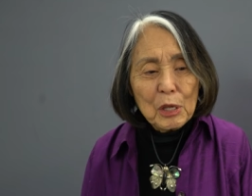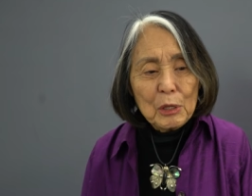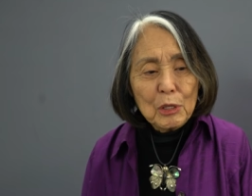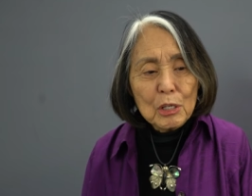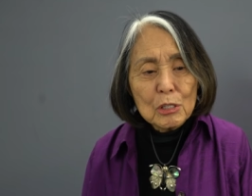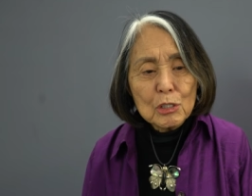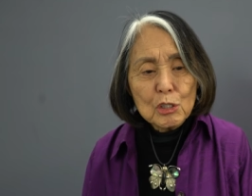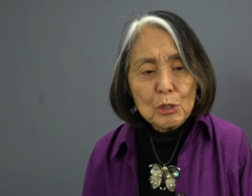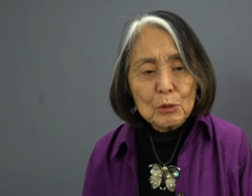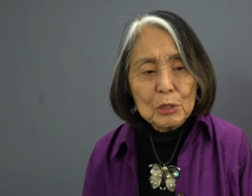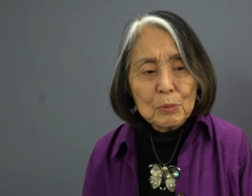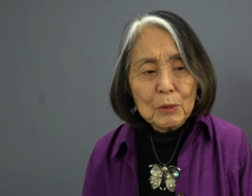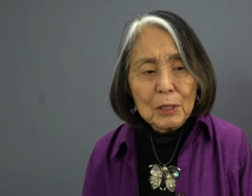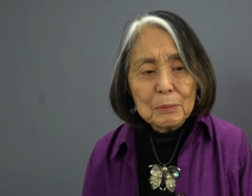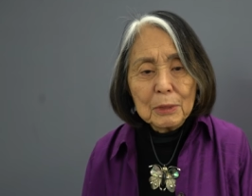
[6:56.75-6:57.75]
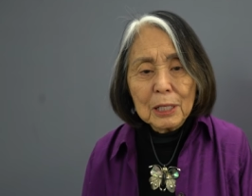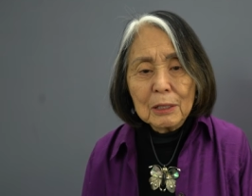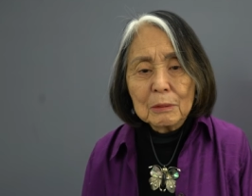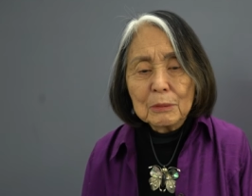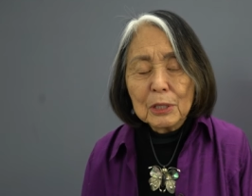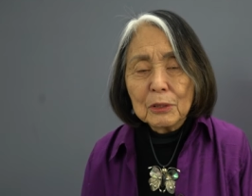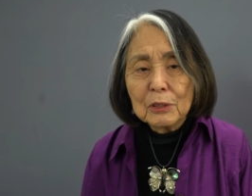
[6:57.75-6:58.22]
And then she was brought by
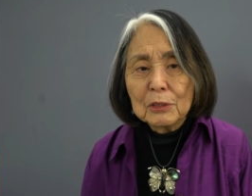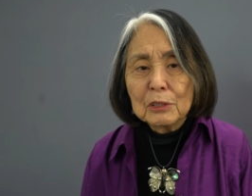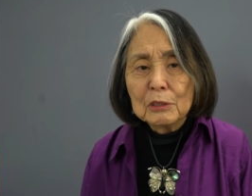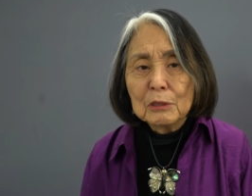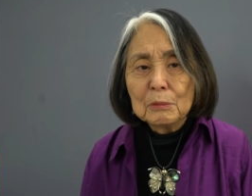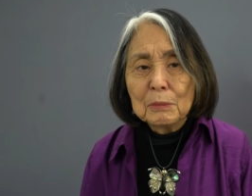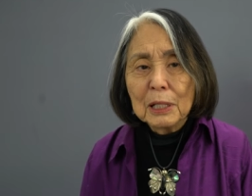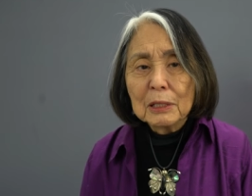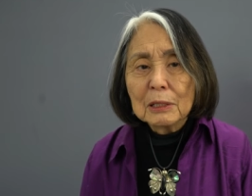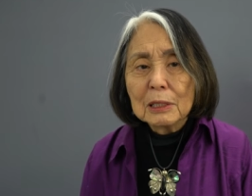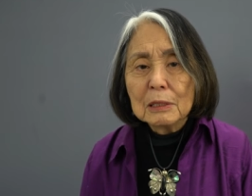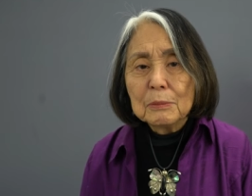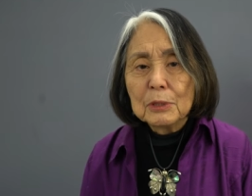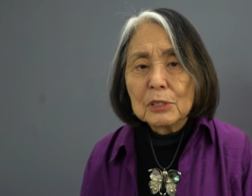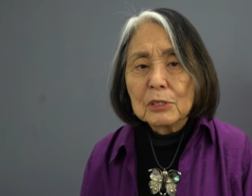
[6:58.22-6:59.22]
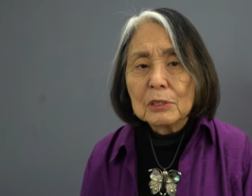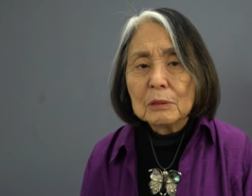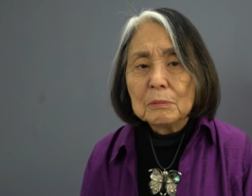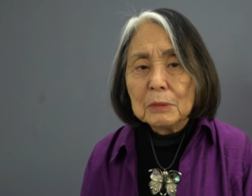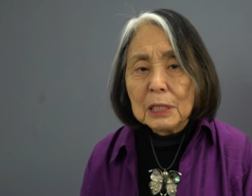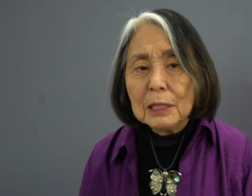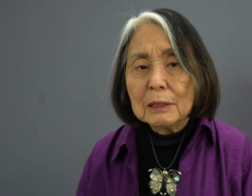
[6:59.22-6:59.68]
her mother to Mount Olympus
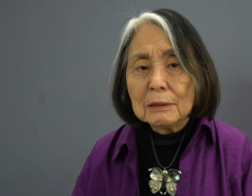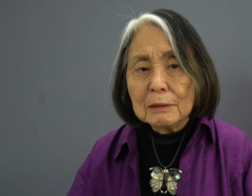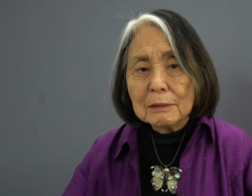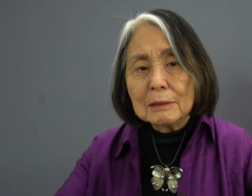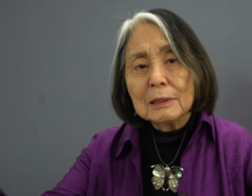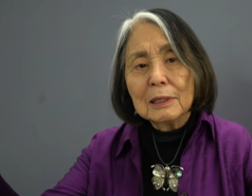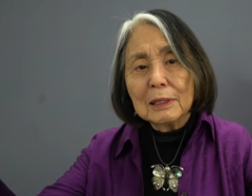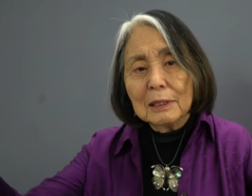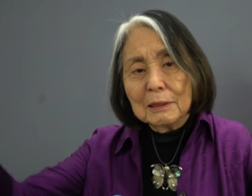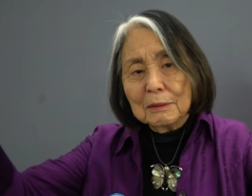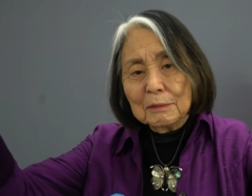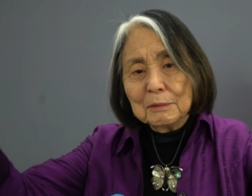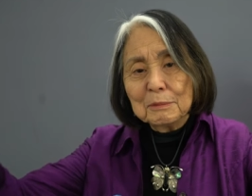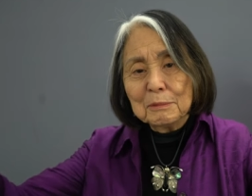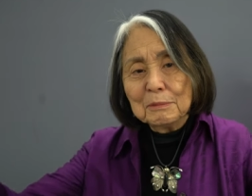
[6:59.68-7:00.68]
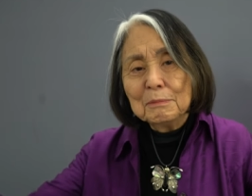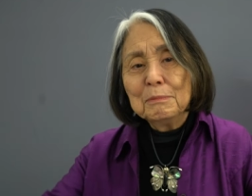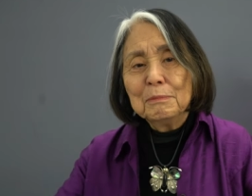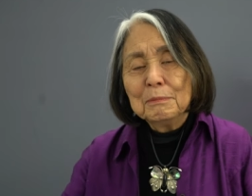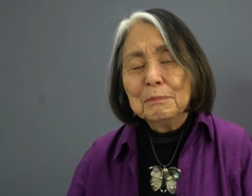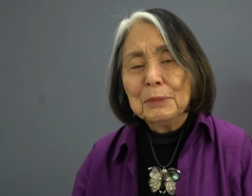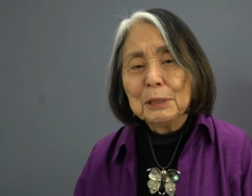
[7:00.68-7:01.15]
to meet the
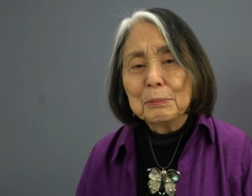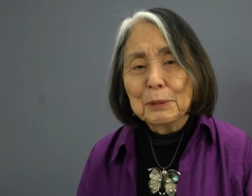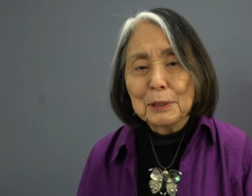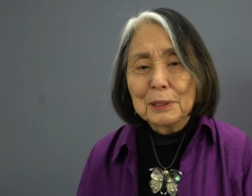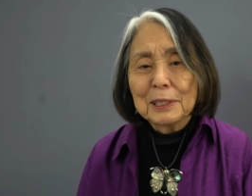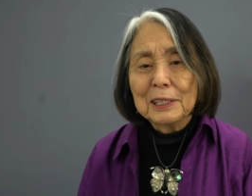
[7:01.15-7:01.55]
people